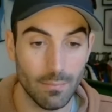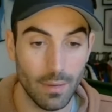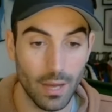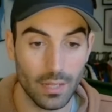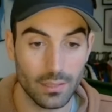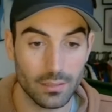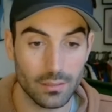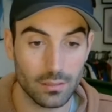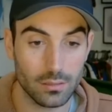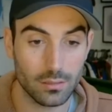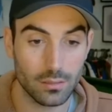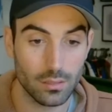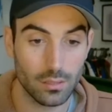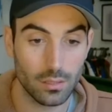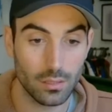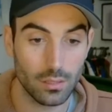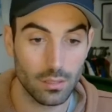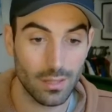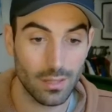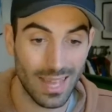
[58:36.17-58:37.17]
bus.
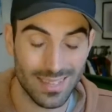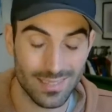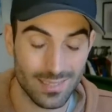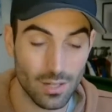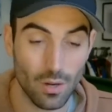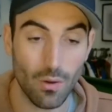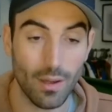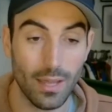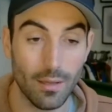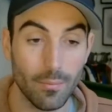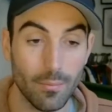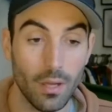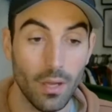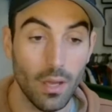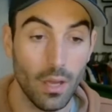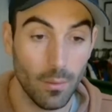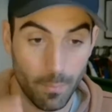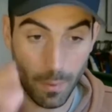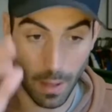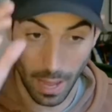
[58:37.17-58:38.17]
That's not him.
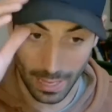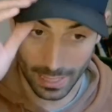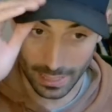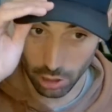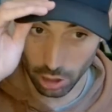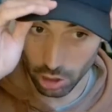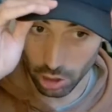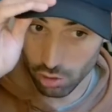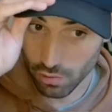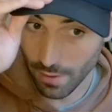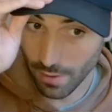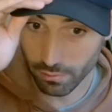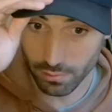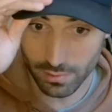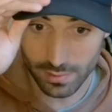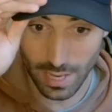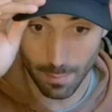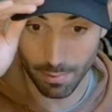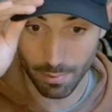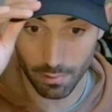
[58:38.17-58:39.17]
But he could have travelled
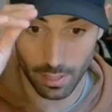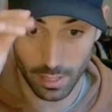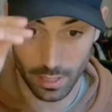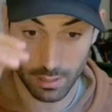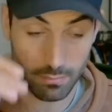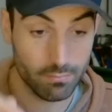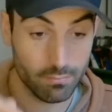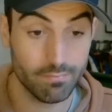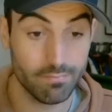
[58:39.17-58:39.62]
separately.